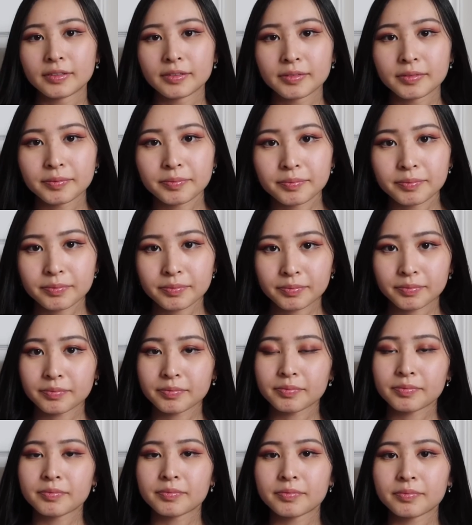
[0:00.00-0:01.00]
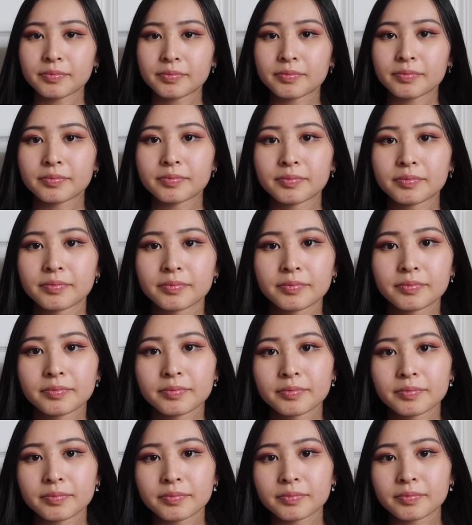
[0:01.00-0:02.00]

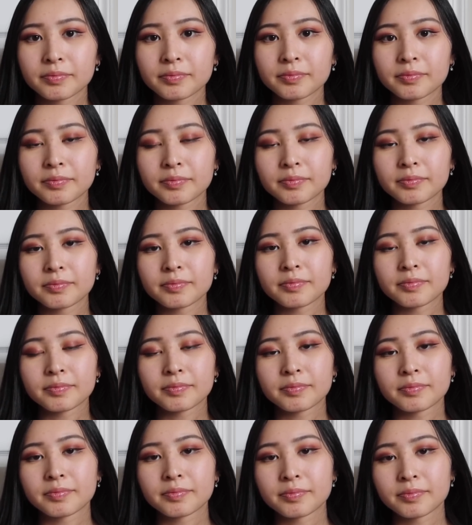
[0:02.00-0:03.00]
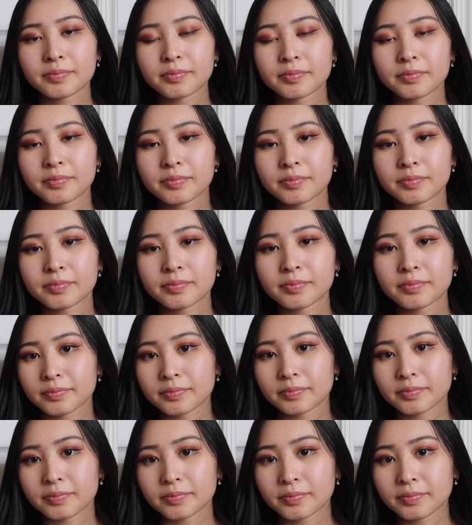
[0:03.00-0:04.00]

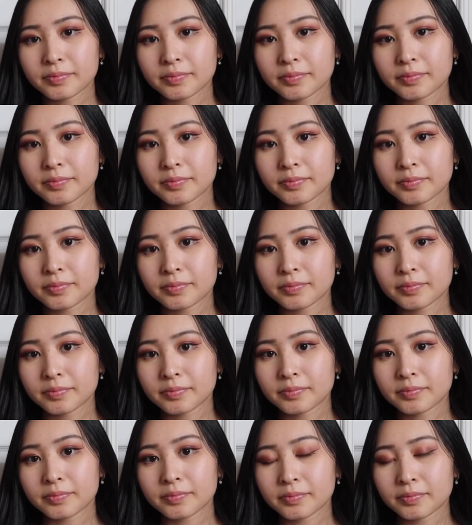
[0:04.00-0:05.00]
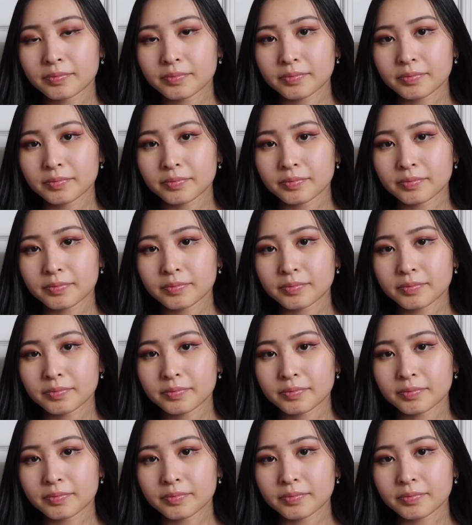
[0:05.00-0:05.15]
The person shown says nothing.